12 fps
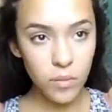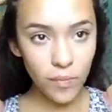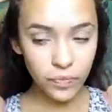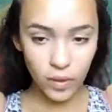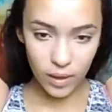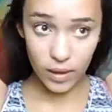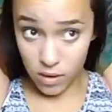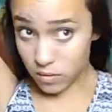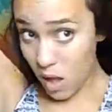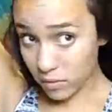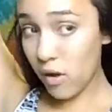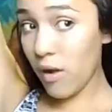hair, and
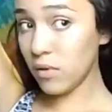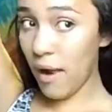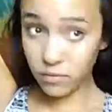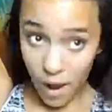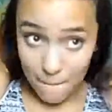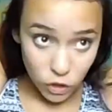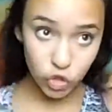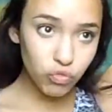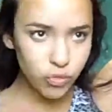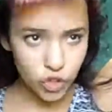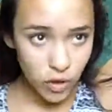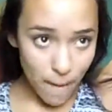then I'm getting
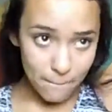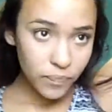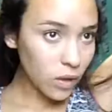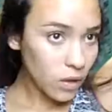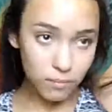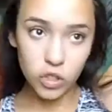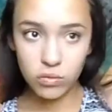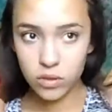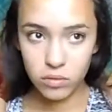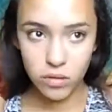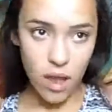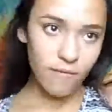half of my hair
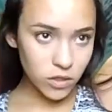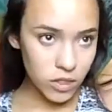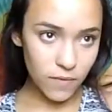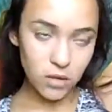like we did